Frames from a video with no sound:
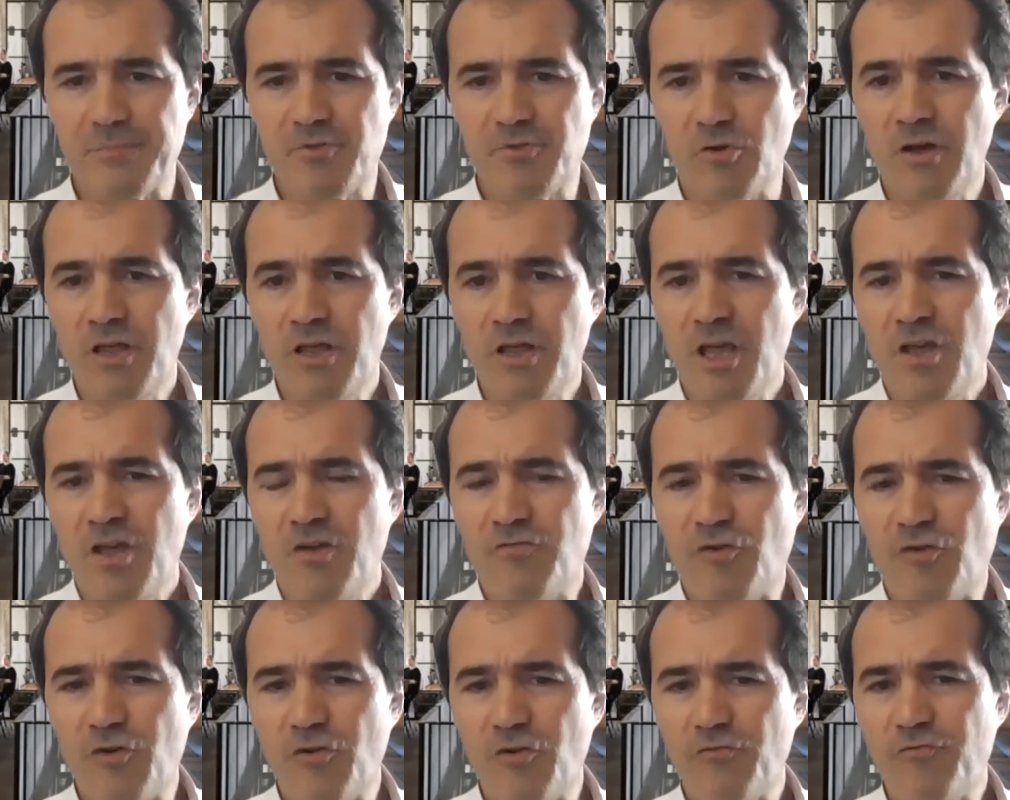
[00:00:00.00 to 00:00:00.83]
So
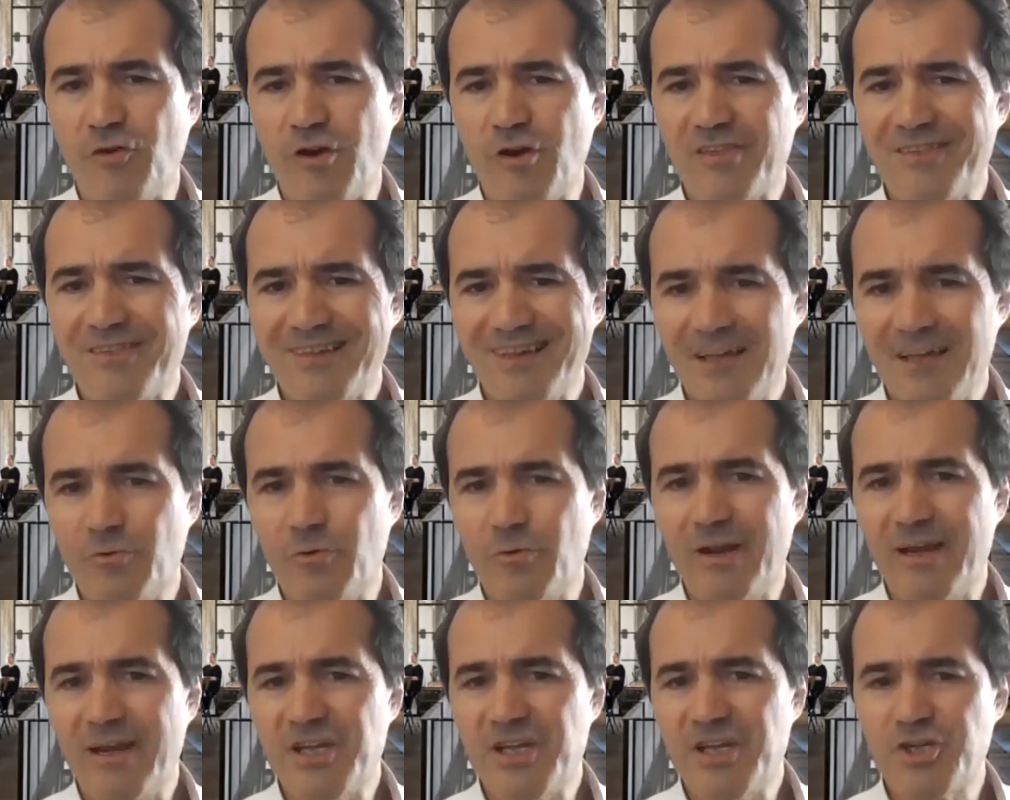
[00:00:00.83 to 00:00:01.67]
for us,
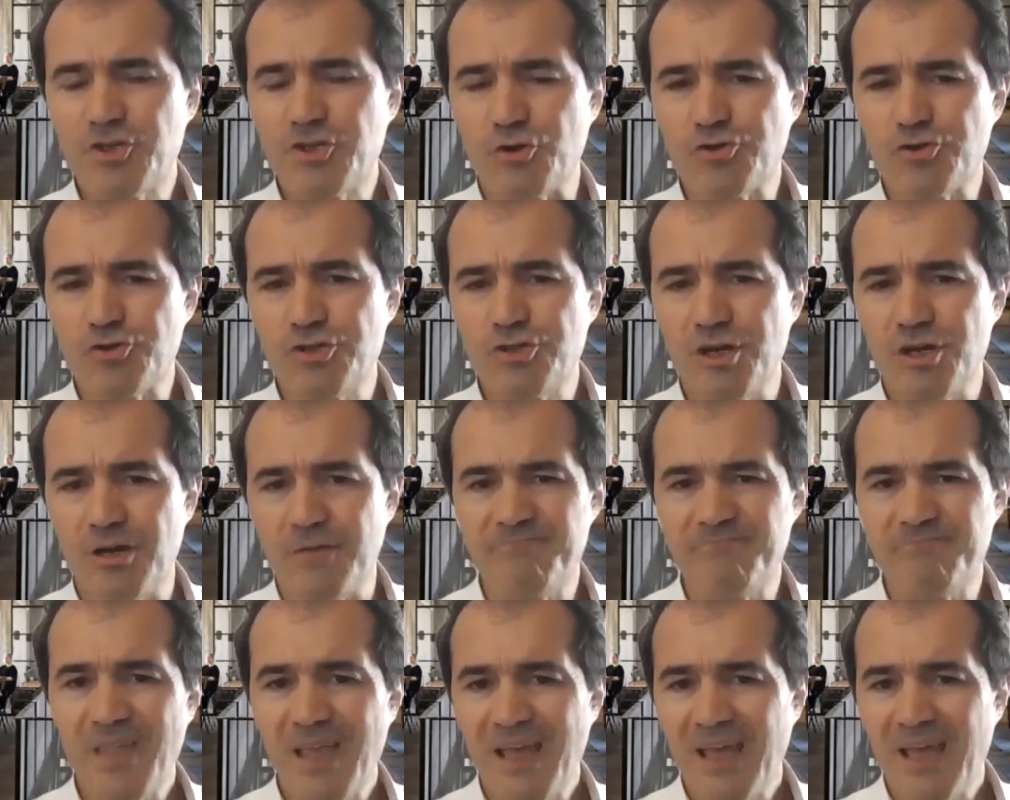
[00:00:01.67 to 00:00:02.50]
really short
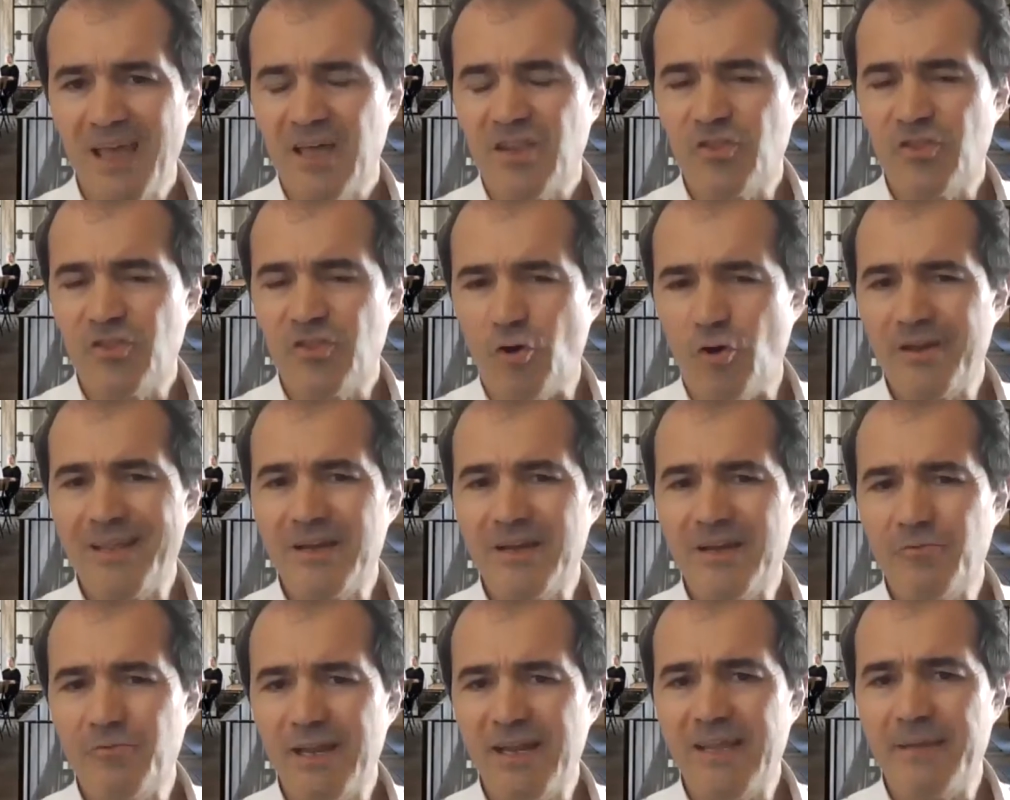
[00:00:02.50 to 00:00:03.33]
term, the only
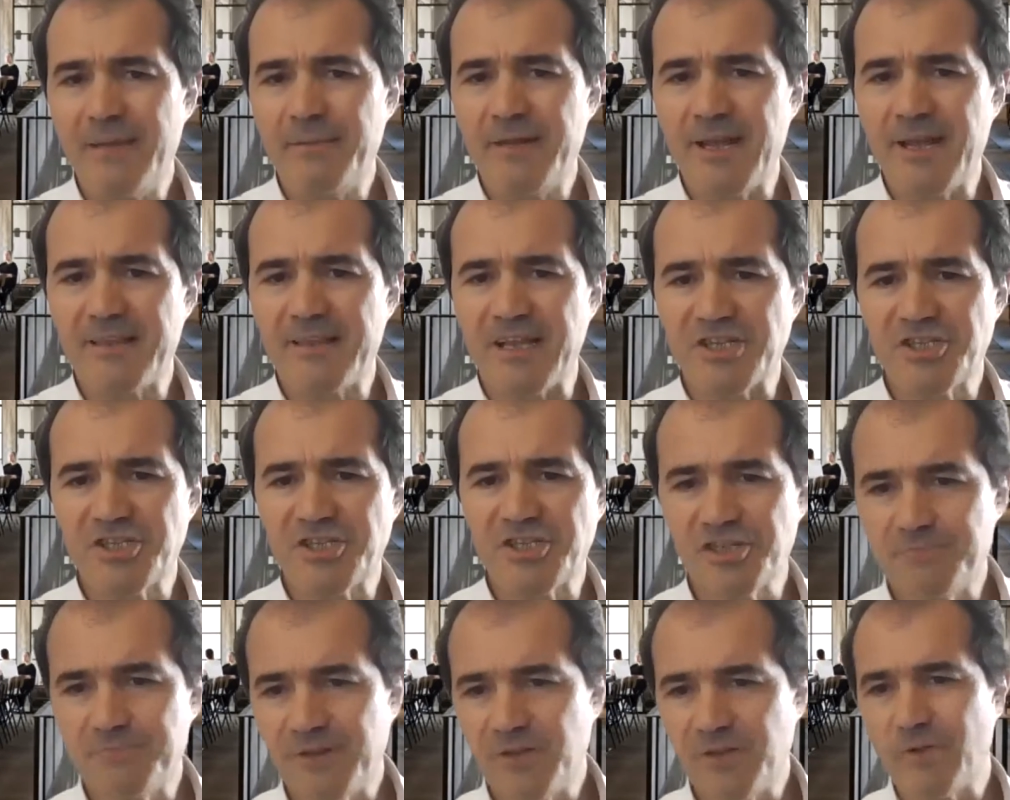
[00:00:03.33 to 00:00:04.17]
really immediate
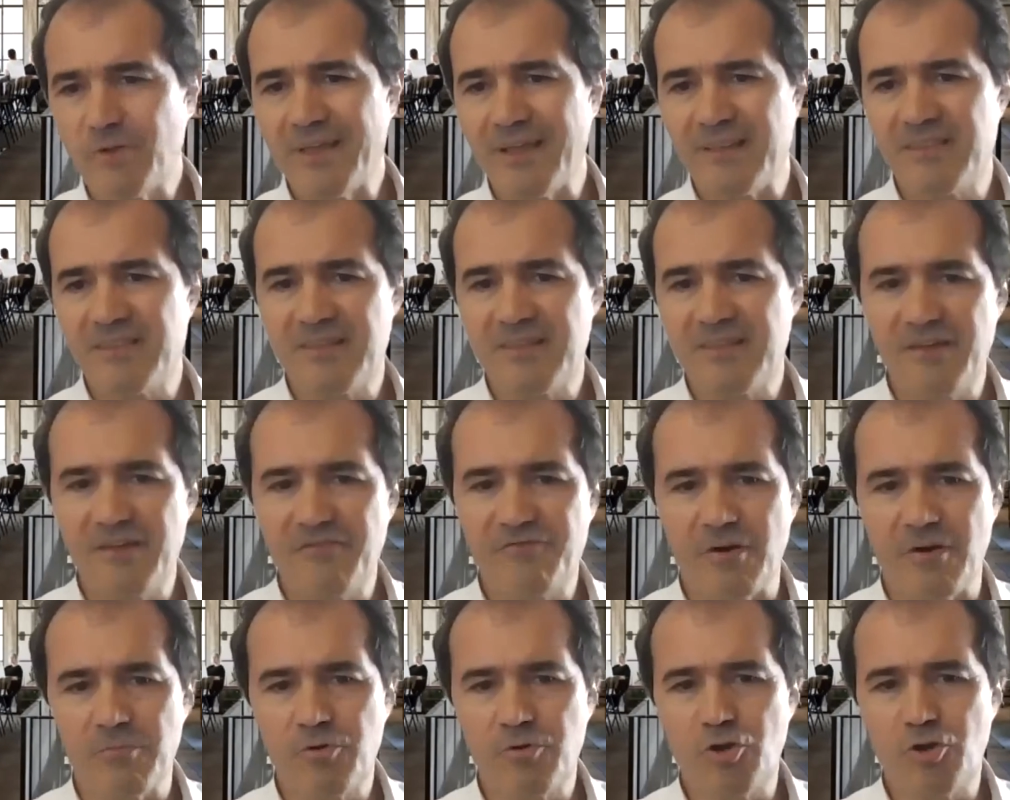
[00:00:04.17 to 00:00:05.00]
adjustment we can see
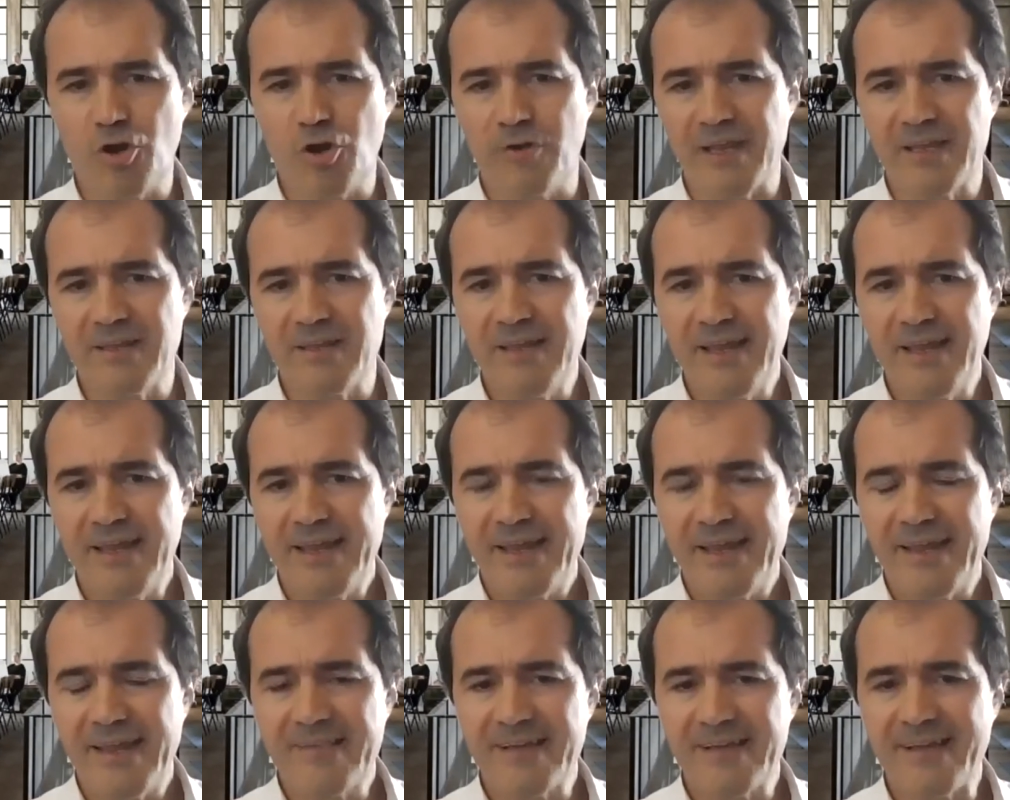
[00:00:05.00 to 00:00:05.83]
from COVID
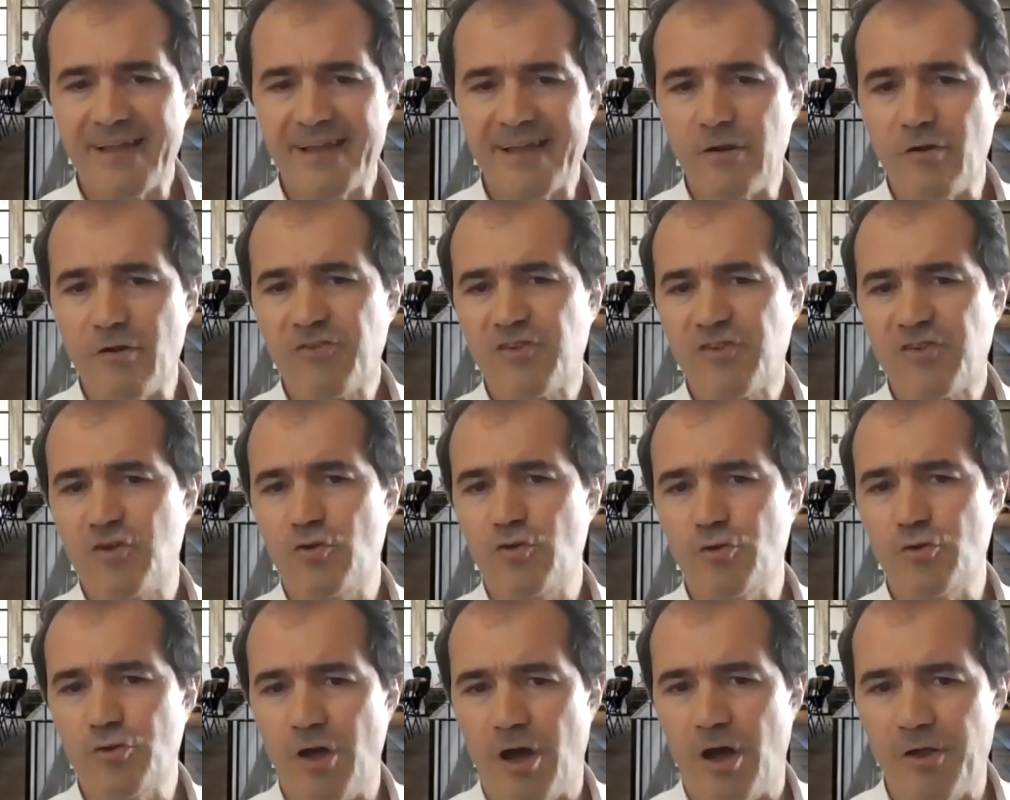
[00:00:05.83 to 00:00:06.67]
is a kind of
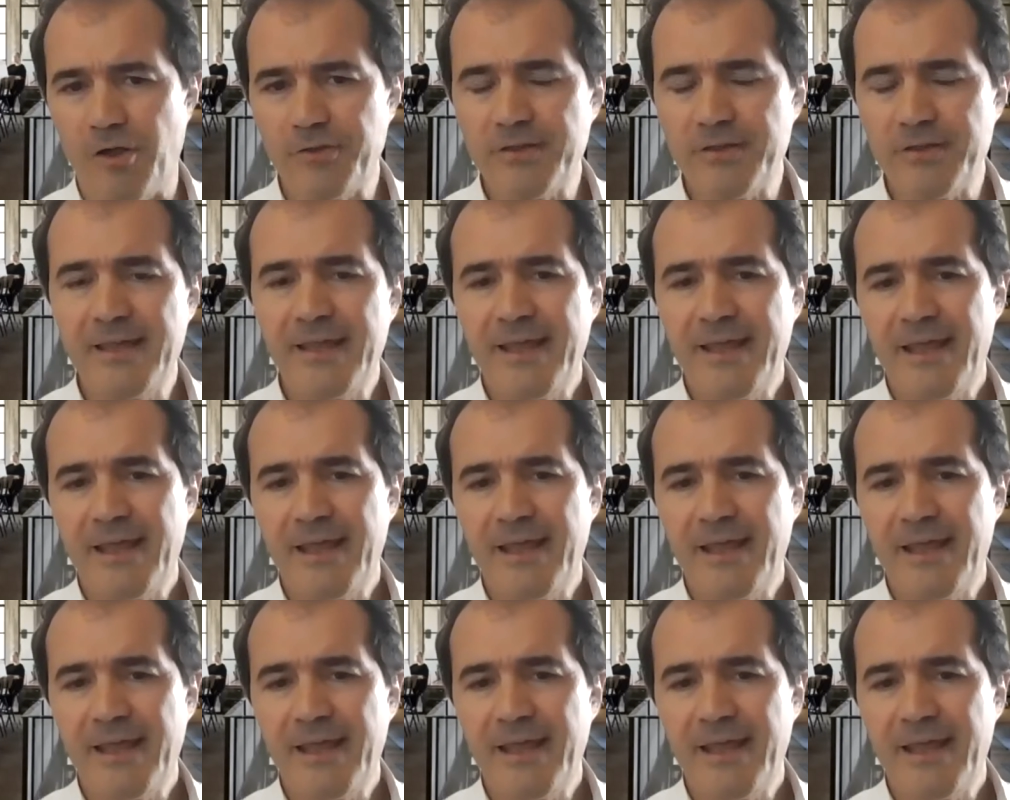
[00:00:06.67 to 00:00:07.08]
slowdown